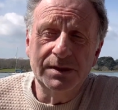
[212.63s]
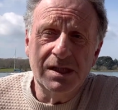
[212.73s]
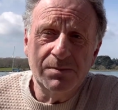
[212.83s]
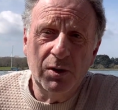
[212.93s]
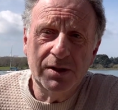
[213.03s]

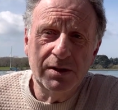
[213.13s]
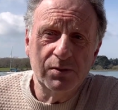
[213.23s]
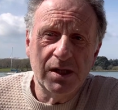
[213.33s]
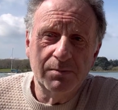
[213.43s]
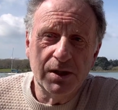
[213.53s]
disappointed there
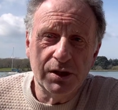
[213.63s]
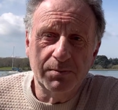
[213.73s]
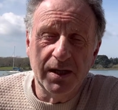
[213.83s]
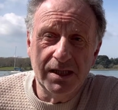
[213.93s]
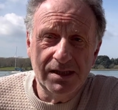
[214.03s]
was no mushy
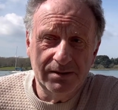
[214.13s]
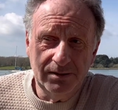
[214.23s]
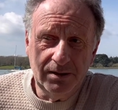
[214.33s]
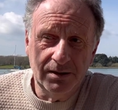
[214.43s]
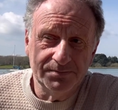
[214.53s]
peas
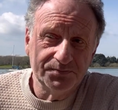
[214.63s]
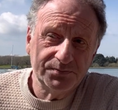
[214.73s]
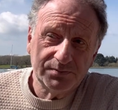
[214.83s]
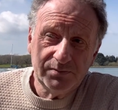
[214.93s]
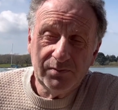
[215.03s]

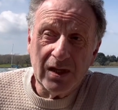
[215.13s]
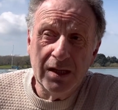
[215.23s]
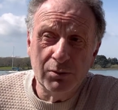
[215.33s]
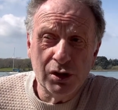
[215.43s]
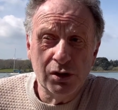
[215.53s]

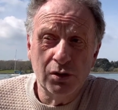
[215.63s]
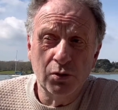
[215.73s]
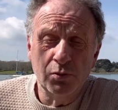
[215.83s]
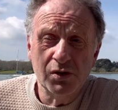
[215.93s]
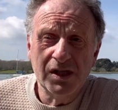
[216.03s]
they just
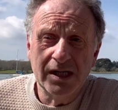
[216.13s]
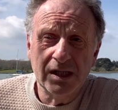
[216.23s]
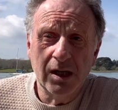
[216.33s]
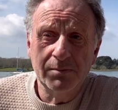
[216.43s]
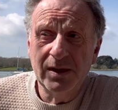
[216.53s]
normal standard
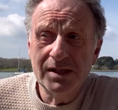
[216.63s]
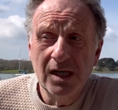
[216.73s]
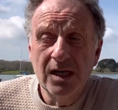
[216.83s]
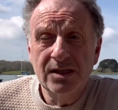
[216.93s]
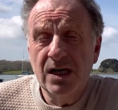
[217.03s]
garden peas.
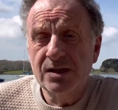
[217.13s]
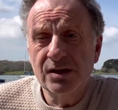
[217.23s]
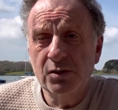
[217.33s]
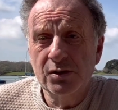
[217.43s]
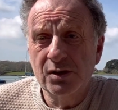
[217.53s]
Tartar
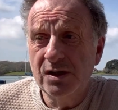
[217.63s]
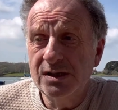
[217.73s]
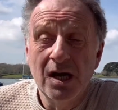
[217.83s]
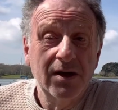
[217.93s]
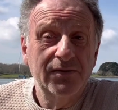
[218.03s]
sauce was nice.
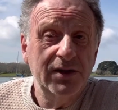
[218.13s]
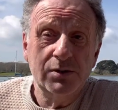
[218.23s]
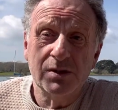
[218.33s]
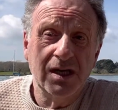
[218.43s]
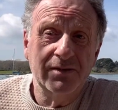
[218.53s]
Fish
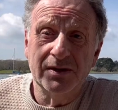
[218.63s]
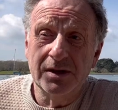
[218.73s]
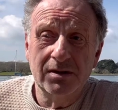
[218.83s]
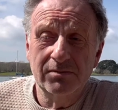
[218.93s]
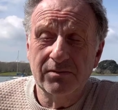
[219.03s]
was lovely. You
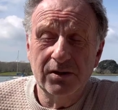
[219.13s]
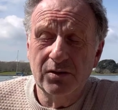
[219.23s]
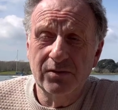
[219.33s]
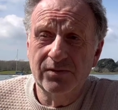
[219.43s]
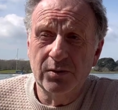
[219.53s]
couldn't you
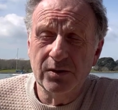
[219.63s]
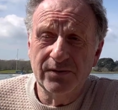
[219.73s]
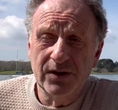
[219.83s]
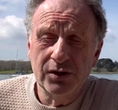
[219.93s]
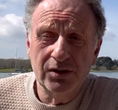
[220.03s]
couldn't fault the
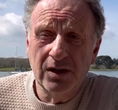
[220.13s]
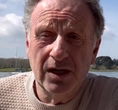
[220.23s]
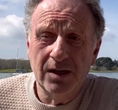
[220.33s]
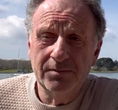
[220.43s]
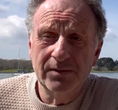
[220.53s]
fish.
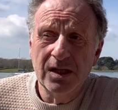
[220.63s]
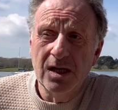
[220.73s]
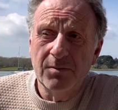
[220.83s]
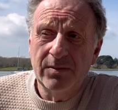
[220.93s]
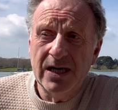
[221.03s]
Um,
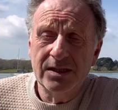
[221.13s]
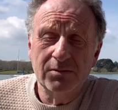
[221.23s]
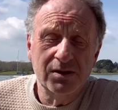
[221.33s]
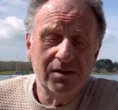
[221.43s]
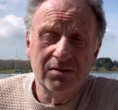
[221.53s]
batter
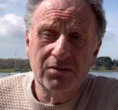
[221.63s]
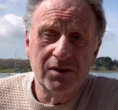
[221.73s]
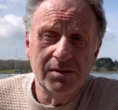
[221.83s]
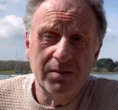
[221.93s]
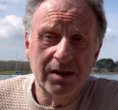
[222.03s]
was
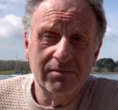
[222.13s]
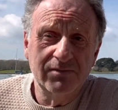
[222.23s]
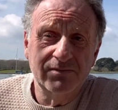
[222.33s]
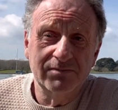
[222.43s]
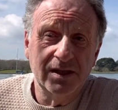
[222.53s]
crispy,
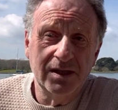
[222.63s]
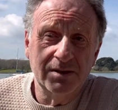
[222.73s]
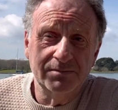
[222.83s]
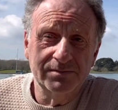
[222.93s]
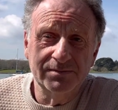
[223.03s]

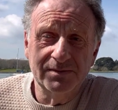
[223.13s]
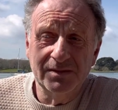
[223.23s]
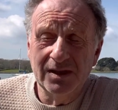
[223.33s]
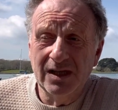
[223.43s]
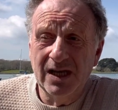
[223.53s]
um,
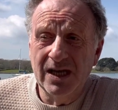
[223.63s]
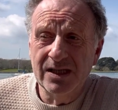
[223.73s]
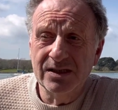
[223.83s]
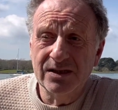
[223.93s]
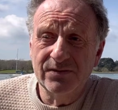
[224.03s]

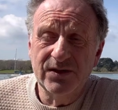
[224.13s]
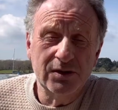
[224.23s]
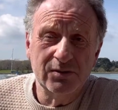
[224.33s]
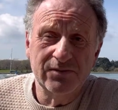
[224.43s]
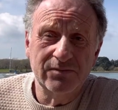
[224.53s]
and the
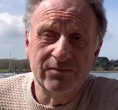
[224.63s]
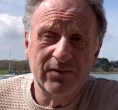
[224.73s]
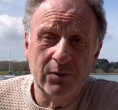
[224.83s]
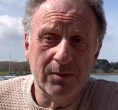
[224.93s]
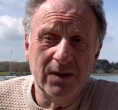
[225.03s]
fish was
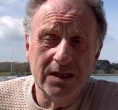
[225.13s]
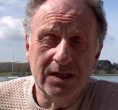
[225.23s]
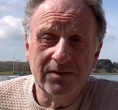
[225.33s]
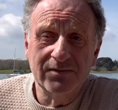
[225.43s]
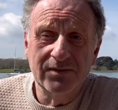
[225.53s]
very
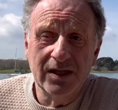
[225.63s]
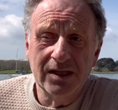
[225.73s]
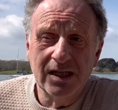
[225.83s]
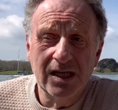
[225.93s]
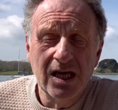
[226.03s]
meaty and
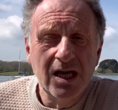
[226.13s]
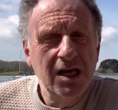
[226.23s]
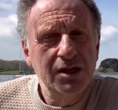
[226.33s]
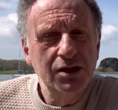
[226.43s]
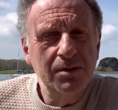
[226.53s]
flaky.
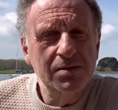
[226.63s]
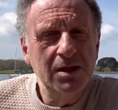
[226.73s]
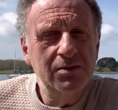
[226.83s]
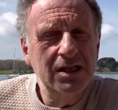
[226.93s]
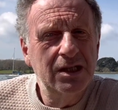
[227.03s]
Chips I
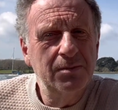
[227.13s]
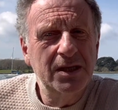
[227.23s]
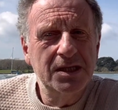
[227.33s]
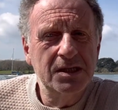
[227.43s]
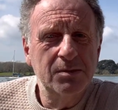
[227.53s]
was a little
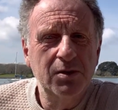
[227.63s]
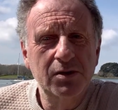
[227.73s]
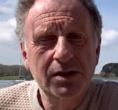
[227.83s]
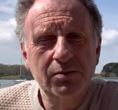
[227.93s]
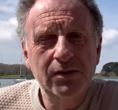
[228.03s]
bit
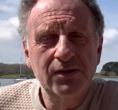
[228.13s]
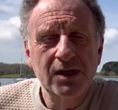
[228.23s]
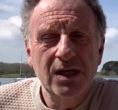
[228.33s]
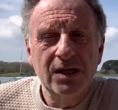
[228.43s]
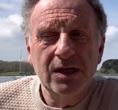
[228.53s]
disappointed with.
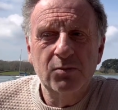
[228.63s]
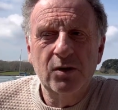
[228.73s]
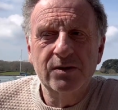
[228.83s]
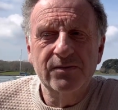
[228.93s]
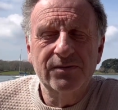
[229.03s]
They
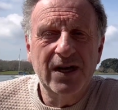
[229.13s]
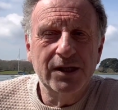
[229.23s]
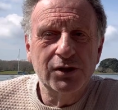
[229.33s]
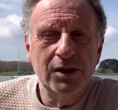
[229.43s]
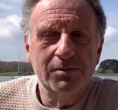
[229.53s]
weren't fat
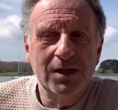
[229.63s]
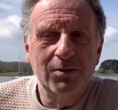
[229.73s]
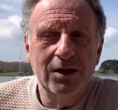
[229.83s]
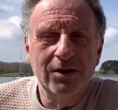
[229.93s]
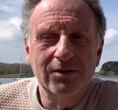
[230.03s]
chips.
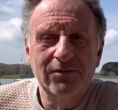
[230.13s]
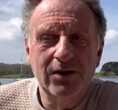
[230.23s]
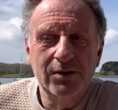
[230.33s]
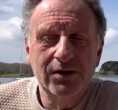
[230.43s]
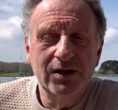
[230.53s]
They were like
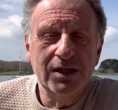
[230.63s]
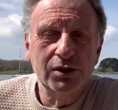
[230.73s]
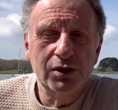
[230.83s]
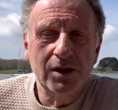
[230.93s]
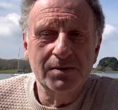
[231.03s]
very thin
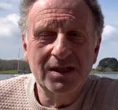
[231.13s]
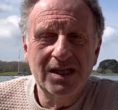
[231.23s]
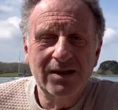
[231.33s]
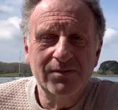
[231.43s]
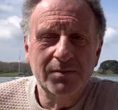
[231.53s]
chips. They
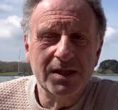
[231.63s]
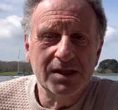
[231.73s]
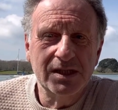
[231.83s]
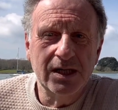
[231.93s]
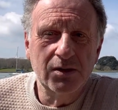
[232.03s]
did have a bit of
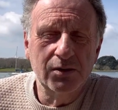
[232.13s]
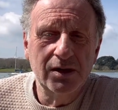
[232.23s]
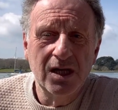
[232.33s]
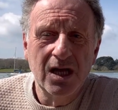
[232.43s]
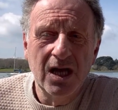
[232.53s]
skin on.
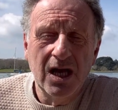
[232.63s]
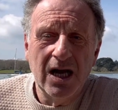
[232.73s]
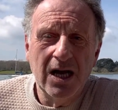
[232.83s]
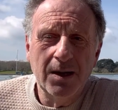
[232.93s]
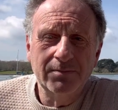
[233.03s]

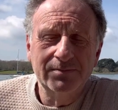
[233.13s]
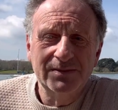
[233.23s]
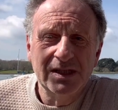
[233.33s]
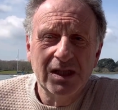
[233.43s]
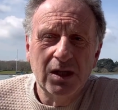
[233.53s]
Um,
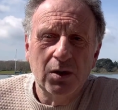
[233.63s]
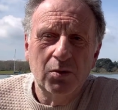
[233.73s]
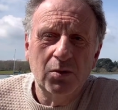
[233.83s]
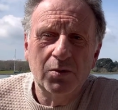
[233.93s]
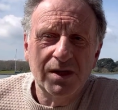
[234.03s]

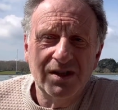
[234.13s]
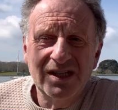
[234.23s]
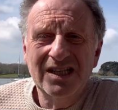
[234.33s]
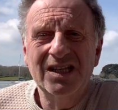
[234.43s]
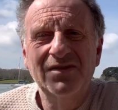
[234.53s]
what would I
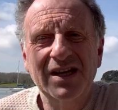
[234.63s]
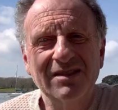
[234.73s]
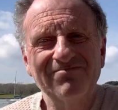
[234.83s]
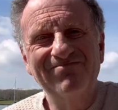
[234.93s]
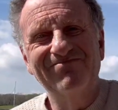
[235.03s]
give it?
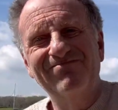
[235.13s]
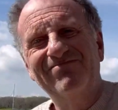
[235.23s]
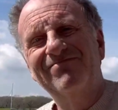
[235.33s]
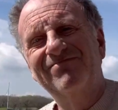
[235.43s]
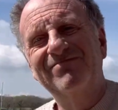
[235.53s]

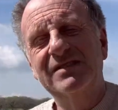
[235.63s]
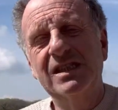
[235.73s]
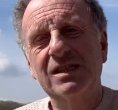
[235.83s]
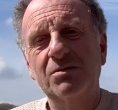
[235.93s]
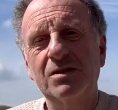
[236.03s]
Mm,
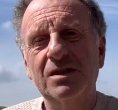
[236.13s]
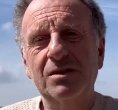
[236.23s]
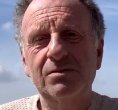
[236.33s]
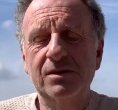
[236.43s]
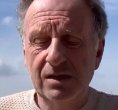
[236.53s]

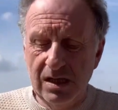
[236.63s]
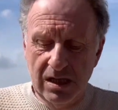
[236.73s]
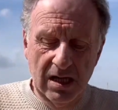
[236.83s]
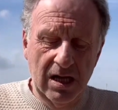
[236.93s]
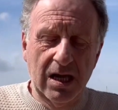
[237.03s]
well,
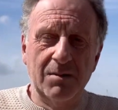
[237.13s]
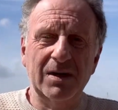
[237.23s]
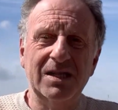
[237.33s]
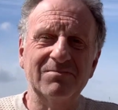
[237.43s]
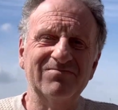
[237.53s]
I
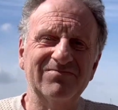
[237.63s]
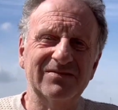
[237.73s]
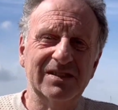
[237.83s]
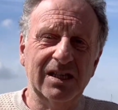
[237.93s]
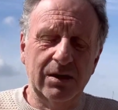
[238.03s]
mean,
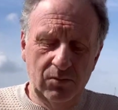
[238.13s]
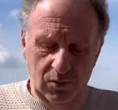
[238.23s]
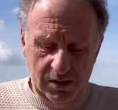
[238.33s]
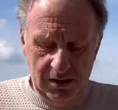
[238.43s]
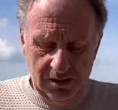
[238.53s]
it
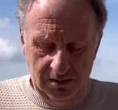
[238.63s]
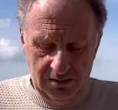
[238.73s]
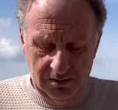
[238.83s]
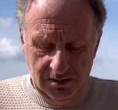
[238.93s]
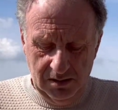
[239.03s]
wasn't.
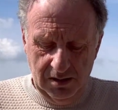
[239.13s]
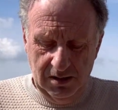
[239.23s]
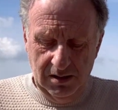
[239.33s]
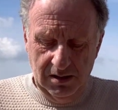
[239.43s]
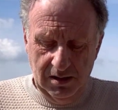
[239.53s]

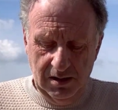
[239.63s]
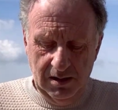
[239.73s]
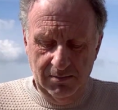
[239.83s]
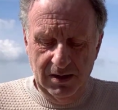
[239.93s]
I